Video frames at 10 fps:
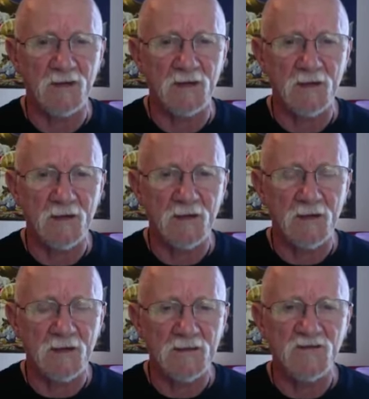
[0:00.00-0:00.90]
And
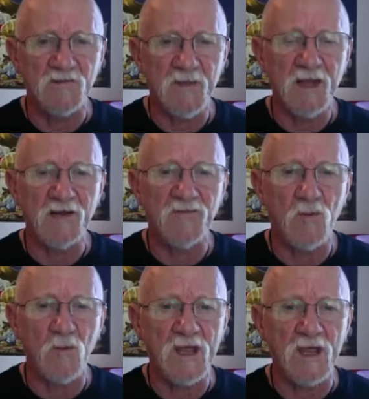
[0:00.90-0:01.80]
the span of a
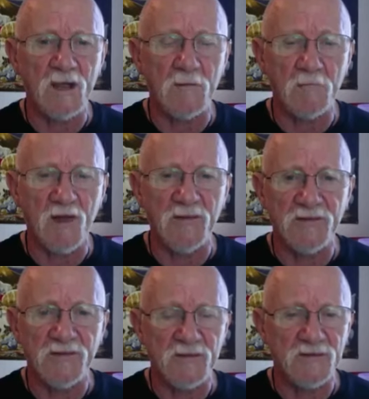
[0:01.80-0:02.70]
week, a
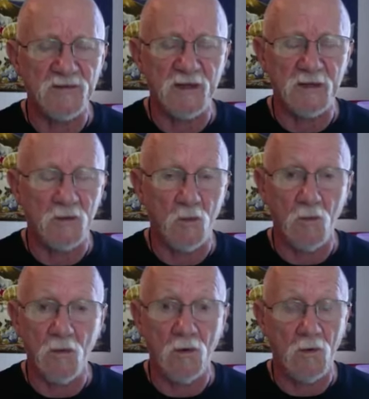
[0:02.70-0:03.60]
month is like,
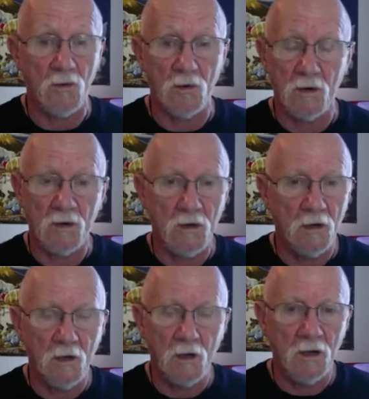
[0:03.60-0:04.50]
whoa.
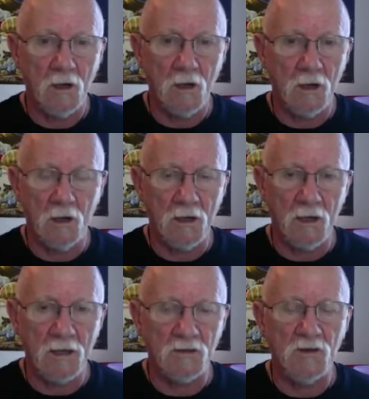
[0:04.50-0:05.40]

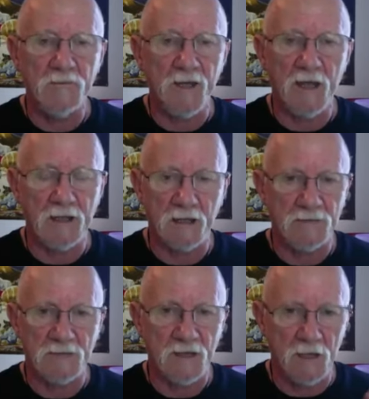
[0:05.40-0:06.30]
I look back and
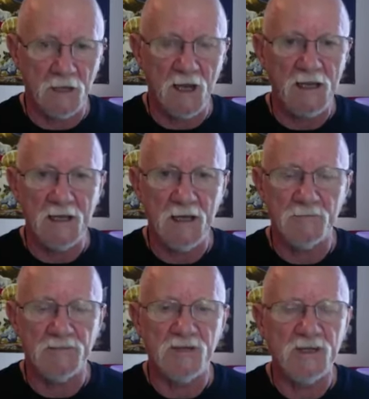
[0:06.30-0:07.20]
I'm saying, I
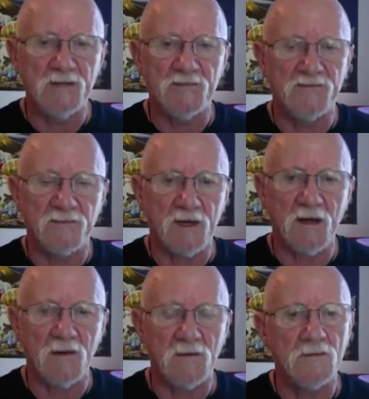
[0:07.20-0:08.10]
can't believe
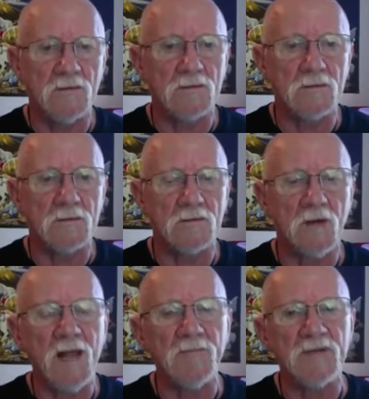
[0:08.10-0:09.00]
how
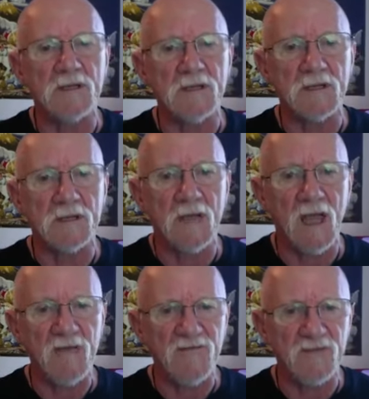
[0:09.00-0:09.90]
rapidly
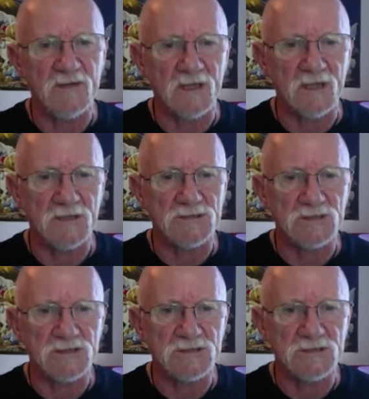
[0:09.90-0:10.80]
everything is
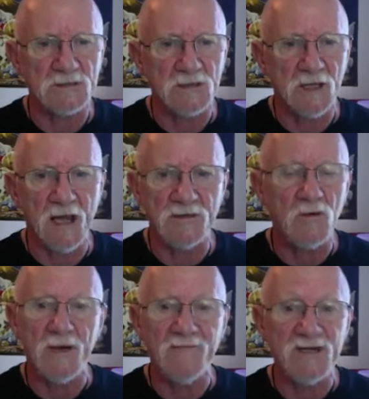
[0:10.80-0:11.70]
just, I
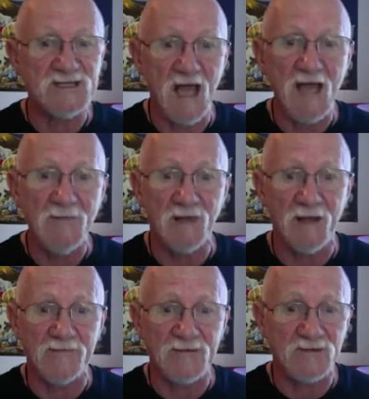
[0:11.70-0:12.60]
don't have any time
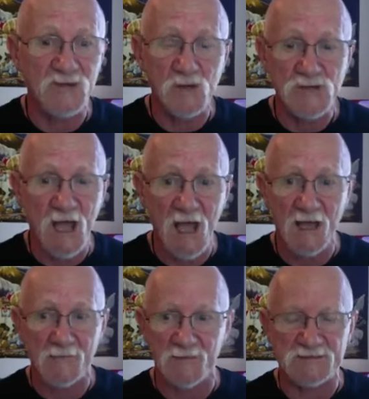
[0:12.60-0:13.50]
left. There's no
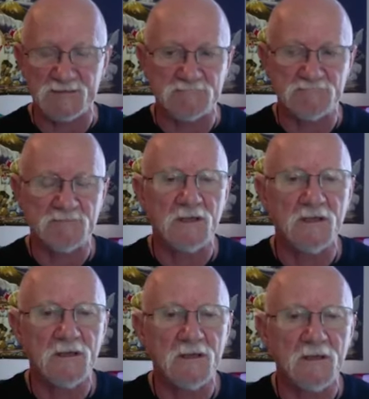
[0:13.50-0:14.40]
time. It's
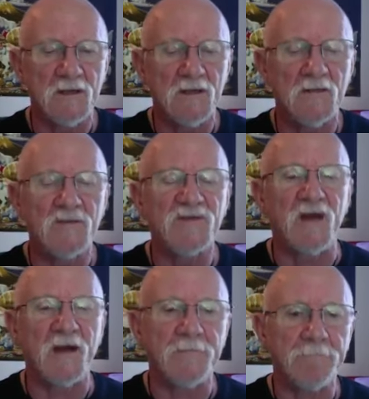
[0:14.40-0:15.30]

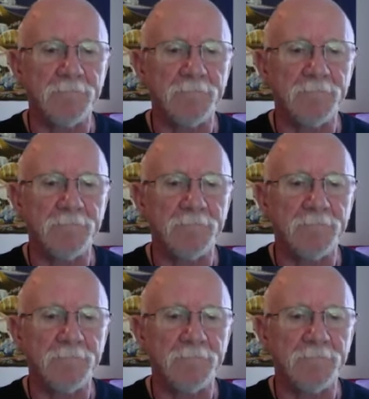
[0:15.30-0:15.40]
bizarre.